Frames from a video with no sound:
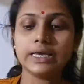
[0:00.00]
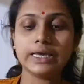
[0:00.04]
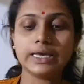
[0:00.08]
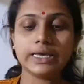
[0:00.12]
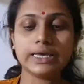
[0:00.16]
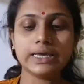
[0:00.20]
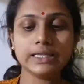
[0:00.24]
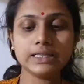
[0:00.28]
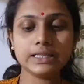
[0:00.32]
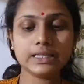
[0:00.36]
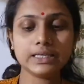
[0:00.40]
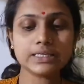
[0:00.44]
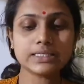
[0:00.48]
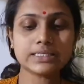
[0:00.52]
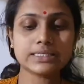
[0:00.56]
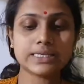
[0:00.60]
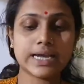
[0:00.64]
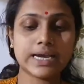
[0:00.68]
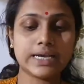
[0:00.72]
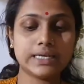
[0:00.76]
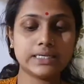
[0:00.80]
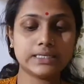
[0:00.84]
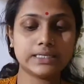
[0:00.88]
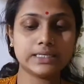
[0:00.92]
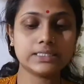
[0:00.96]
In the
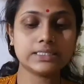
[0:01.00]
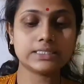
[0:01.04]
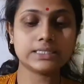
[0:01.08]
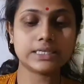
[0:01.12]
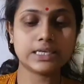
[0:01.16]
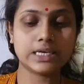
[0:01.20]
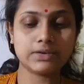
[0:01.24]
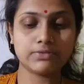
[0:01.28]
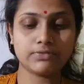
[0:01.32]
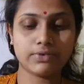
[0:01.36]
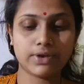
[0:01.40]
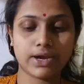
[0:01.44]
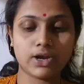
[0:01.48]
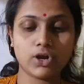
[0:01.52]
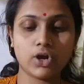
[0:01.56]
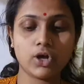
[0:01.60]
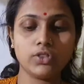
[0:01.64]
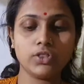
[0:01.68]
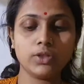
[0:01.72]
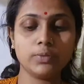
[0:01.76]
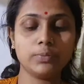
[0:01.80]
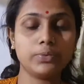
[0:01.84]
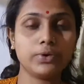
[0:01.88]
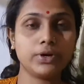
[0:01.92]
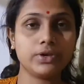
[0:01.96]
sentence given
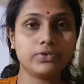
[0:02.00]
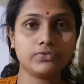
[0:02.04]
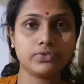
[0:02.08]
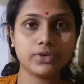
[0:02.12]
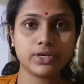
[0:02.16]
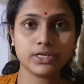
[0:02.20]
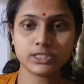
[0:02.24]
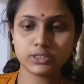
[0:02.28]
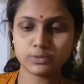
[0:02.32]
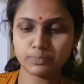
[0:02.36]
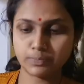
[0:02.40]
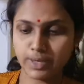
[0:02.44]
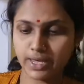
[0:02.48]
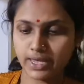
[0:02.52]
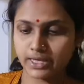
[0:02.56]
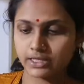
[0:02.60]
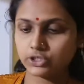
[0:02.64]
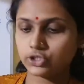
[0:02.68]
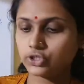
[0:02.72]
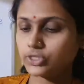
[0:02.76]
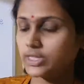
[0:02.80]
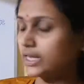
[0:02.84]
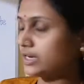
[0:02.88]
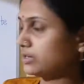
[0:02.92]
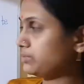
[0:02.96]
on the previous
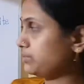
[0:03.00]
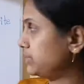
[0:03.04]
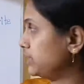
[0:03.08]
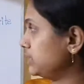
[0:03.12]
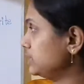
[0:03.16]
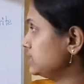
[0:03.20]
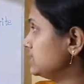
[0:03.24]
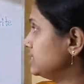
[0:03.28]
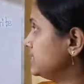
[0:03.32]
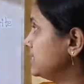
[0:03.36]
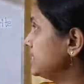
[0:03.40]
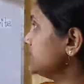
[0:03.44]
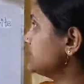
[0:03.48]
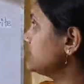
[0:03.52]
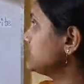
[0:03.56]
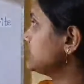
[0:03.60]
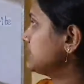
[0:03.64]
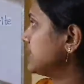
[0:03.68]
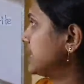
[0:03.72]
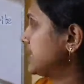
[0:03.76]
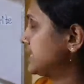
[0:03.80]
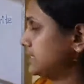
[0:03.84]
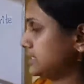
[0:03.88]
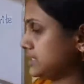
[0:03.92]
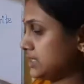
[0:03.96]
page, that means this
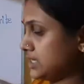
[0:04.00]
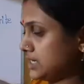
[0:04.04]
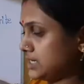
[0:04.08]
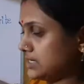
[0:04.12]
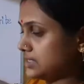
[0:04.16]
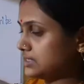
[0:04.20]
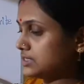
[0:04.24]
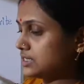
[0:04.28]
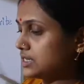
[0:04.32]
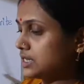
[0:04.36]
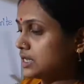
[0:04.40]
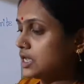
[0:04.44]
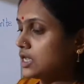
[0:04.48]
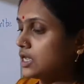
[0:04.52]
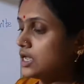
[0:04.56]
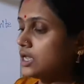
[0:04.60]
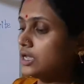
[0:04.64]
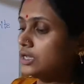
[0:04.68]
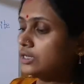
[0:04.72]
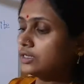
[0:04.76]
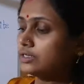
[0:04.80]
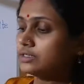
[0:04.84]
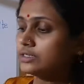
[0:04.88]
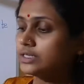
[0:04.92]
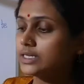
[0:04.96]
sentence,
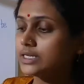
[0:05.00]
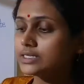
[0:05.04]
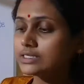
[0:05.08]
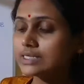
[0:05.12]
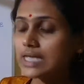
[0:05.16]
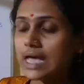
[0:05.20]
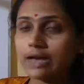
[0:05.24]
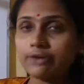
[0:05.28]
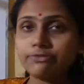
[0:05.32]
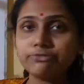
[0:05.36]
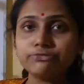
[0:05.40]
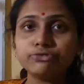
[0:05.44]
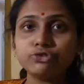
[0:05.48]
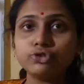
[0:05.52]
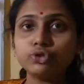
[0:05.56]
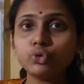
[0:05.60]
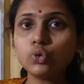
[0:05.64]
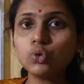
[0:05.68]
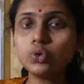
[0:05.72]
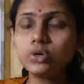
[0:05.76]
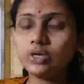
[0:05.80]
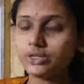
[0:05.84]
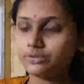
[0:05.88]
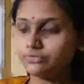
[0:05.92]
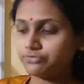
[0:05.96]
these have
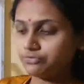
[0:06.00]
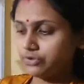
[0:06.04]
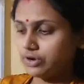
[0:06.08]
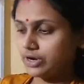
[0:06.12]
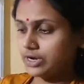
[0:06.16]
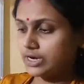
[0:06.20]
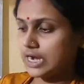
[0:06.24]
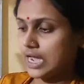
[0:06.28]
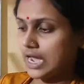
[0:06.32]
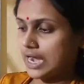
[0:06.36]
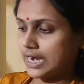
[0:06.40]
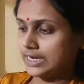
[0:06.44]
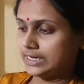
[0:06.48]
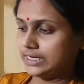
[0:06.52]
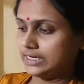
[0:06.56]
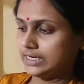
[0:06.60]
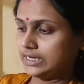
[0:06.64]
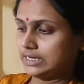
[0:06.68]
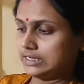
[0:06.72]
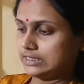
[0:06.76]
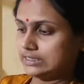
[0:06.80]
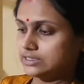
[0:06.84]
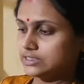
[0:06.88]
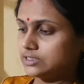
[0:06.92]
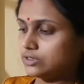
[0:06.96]
two different
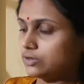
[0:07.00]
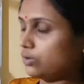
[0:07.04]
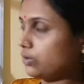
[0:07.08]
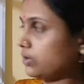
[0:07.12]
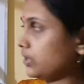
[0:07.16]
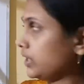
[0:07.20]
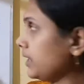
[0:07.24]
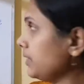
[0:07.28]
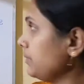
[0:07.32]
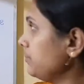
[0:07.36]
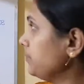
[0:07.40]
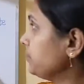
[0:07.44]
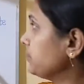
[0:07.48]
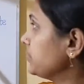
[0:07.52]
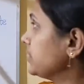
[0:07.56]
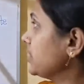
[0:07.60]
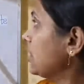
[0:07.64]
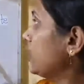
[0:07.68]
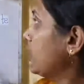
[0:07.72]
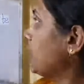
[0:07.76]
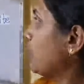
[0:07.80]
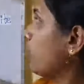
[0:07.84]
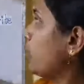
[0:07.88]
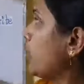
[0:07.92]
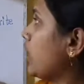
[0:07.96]
ideas. Okay,
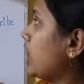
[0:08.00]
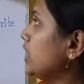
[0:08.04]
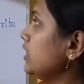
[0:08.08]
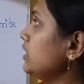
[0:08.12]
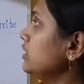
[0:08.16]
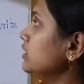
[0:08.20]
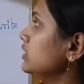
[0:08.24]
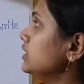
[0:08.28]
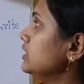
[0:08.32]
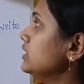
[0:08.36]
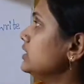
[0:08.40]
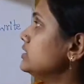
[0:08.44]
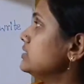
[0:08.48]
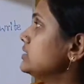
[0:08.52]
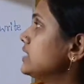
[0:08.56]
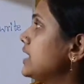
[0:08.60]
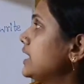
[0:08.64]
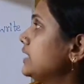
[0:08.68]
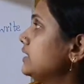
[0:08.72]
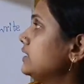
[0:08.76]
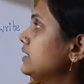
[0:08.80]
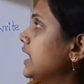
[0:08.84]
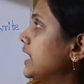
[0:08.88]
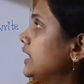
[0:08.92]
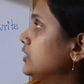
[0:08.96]
one is
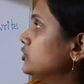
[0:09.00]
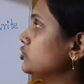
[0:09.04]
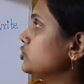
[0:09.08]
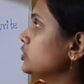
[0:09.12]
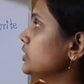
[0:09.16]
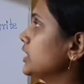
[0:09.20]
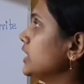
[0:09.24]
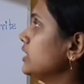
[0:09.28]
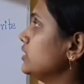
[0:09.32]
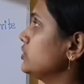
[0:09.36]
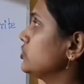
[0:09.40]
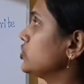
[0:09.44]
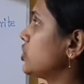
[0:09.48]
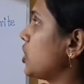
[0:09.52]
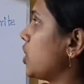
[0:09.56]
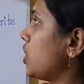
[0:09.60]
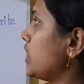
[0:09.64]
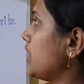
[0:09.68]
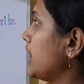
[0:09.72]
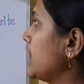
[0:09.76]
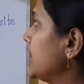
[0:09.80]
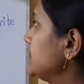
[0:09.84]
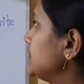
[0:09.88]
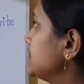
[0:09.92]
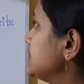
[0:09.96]
that Daju can draw
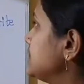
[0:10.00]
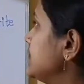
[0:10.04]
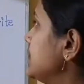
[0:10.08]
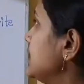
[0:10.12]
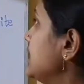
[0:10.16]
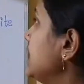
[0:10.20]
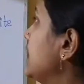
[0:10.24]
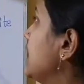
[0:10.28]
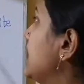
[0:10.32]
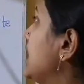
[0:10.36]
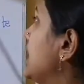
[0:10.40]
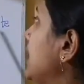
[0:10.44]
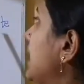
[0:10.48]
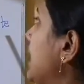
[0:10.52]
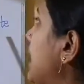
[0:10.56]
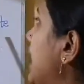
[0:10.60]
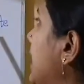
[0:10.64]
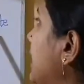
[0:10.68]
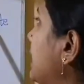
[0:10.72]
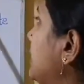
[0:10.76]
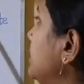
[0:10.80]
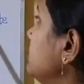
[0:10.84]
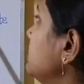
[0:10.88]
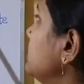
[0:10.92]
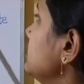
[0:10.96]
nicely,
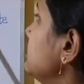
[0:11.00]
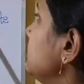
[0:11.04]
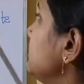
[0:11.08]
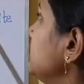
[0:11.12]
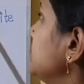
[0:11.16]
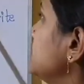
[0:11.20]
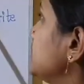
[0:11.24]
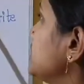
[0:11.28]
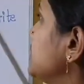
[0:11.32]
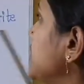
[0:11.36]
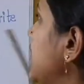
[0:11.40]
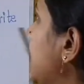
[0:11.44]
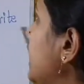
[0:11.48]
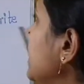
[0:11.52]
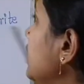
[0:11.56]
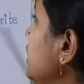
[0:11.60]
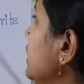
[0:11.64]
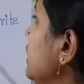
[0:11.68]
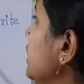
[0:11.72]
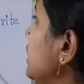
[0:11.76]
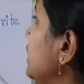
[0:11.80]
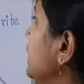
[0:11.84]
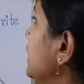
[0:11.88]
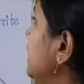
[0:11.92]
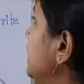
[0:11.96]
another is
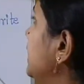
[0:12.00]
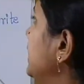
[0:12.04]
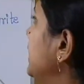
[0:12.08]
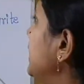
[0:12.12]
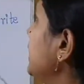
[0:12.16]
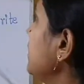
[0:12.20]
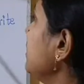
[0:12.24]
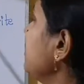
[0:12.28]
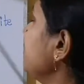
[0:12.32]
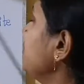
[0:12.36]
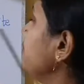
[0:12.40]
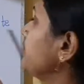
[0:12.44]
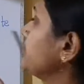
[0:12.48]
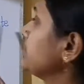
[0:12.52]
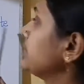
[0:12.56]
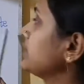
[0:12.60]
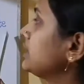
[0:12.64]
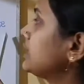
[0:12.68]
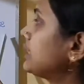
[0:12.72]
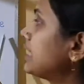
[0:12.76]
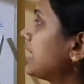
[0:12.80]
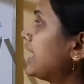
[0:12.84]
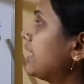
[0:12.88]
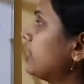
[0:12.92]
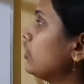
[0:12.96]
that he
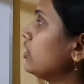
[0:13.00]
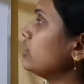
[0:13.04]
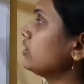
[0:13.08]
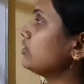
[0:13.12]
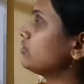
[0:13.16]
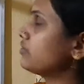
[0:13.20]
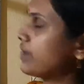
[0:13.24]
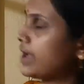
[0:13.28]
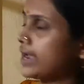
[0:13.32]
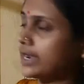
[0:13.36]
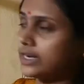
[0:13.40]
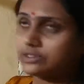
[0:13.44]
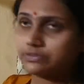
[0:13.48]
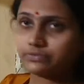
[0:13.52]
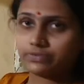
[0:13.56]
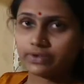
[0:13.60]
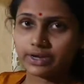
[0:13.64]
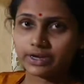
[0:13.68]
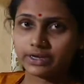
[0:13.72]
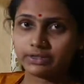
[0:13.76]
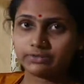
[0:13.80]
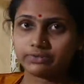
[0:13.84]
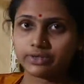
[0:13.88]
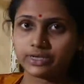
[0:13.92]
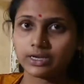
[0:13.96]
cannot write
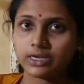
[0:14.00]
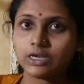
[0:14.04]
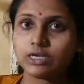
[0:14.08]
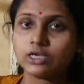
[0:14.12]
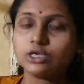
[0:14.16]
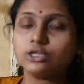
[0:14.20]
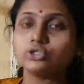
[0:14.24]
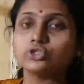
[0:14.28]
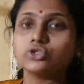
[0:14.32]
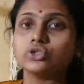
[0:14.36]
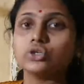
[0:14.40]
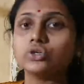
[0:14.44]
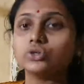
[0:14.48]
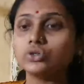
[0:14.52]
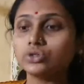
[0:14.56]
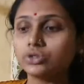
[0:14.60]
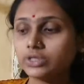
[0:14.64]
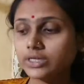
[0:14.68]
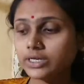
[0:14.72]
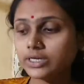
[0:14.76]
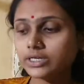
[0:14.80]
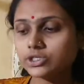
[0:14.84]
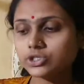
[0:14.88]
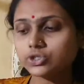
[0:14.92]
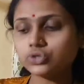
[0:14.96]
very well. So
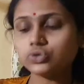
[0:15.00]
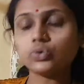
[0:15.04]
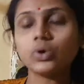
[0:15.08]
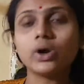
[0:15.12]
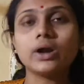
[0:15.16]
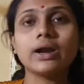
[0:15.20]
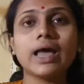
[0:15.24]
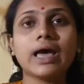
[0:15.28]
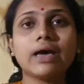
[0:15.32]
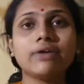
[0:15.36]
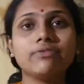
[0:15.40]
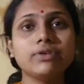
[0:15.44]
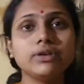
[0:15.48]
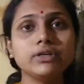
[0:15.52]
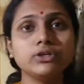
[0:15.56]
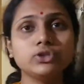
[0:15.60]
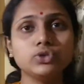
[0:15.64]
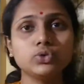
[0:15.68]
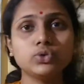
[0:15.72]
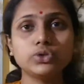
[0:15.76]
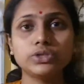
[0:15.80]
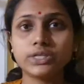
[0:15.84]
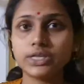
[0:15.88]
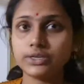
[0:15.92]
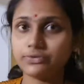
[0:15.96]
these two are having
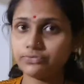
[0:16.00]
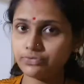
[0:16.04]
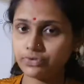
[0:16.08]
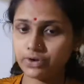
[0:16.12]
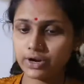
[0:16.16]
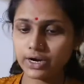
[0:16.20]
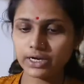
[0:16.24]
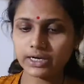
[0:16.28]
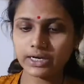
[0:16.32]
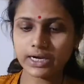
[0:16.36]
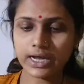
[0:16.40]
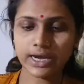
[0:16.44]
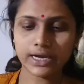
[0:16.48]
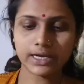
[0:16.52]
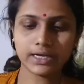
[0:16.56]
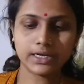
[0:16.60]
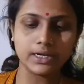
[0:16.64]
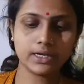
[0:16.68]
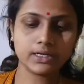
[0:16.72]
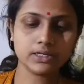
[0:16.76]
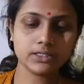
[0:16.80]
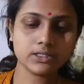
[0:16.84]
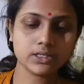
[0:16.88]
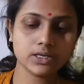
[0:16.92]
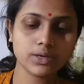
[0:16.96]
two different
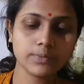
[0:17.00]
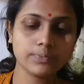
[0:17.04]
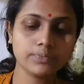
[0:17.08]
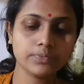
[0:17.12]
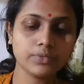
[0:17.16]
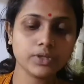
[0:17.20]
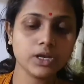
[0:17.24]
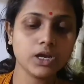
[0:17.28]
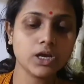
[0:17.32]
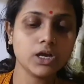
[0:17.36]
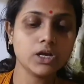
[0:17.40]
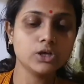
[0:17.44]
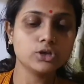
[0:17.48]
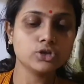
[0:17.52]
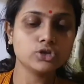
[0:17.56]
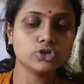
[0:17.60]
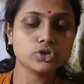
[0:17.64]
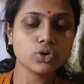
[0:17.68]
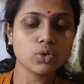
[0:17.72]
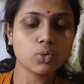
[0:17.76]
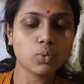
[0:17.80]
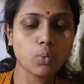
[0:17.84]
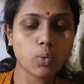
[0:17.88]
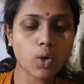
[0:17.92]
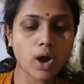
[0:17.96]
ideas.
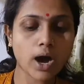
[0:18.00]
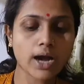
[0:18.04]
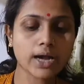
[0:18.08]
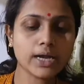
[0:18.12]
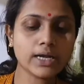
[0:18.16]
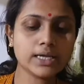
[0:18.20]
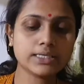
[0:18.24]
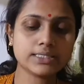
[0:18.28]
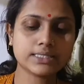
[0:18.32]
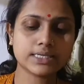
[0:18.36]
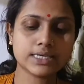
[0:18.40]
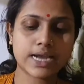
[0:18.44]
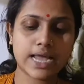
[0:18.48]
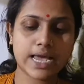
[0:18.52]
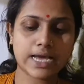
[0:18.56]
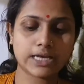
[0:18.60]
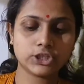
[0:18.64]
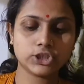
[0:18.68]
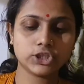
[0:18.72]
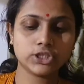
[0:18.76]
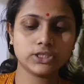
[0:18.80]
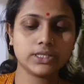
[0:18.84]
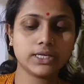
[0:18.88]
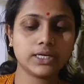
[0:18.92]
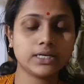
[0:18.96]
So one is an
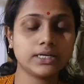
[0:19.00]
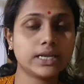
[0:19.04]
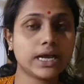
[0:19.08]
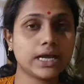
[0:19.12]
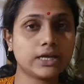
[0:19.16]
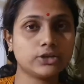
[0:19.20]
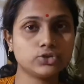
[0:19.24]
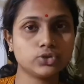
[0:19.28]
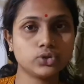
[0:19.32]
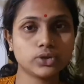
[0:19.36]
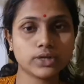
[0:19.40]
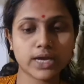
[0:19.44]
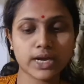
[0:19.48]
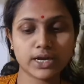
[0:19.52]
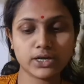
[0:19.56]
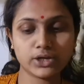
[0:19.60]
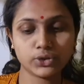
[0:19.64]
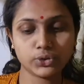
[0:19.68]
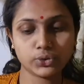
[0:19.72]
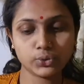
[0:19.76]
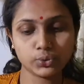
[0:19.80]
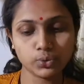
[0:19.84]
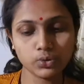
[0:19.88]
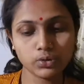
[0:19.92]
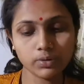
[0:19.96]
action that Daju
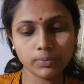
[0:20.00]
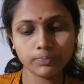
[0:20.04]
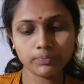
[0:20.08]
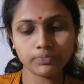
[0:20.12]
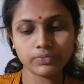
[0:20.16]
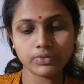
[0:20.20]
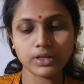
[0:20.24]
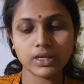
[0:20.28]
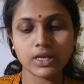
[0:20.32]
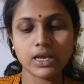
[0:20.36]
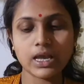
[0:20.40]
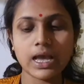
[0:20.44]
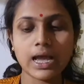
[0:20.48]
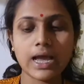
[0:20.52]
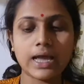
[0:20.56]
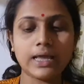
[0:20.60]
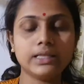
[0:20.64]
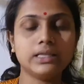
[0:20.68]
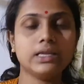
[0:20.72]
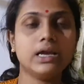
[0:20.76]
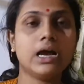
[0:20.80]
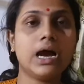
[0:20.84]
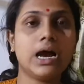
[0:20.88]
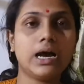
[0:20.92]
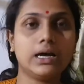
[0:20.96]
can do
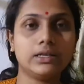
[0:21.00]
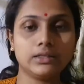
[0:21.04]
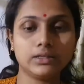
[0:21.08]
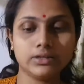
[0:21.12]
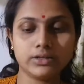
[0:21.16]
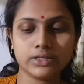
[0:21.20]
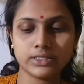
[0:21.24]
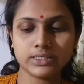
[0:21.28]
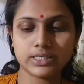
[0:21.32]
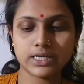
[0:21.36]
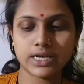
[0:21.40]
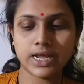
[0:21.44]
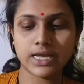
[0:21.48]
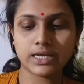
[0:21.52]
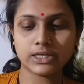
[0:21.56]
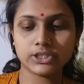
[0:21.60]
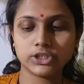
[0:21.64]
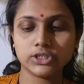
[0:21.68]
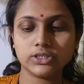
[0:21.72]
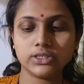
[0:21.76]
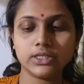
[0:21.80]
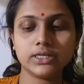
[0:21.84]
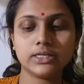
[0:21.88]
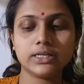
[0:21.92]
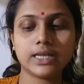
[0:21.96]
and the other is an
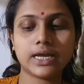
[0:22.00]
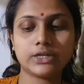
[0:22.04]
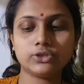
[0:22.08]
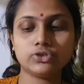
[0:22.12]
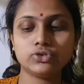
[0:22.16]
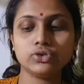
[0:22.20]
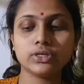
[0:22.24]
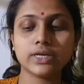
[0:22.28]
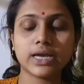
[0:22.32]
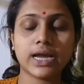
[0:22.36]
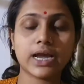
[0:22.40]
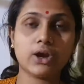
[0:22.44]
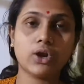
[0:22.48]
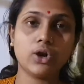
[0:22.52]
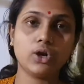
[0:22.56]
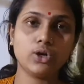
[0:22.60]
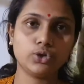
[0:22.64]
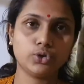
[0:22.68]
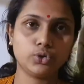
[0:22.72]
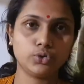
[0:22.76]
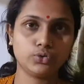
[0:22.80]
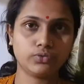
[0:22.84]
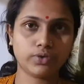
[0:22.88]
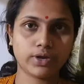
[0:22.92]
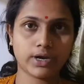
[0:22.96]
action that Daju
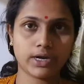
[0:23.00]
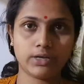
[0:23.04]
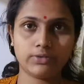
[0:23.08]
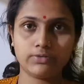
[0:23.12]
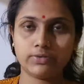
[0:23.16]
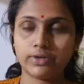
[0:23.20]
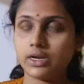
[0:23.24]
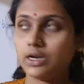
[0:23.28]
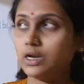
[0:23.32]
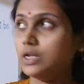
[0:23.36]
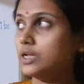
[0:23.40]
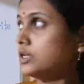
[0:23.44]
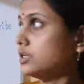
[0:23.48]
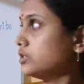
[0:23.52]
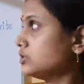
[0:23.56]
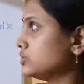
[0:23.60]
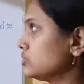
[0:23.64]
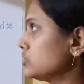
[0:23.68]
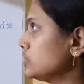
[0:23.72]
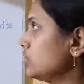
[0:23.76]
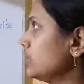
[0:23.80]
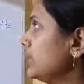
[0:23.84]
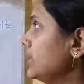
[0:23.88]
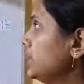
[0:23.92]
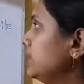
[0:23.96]
cannot do very well.
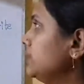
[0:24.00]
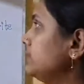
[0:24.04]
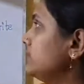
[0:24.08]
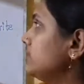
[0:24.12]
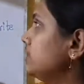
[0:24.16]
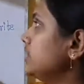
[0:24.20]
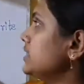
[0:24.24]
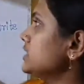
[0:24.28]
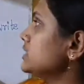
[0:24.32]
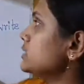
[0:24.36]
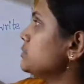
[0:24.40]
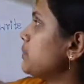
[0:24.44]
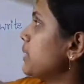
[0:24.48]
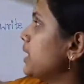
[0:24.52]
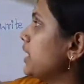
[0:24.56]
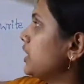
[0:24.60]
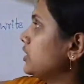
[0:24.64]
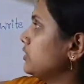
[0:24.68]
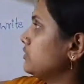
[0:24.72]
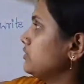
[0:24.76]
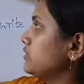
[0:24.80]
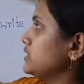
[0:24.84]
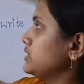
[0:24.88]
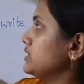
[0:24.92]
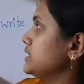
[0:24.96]
So in this
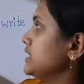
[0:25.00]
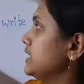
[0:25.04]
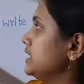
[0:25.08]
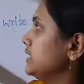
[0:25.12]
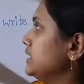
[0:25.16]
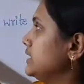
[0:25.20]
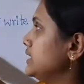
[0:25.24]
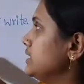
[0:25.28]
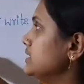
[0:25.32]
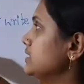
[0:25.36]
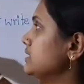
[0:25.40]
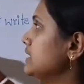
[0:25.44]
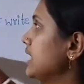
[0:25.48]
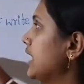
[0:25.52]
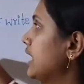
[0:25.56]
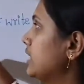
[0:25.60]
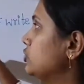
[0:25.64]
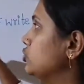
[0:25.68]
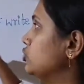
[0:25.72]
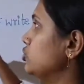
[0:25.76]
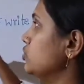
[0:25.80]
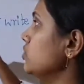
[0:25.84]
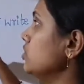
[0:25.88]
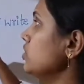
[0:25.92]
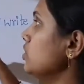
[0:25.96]
part of the sentence,
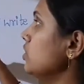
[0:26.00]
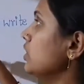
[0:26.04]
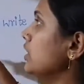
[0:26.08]
Daju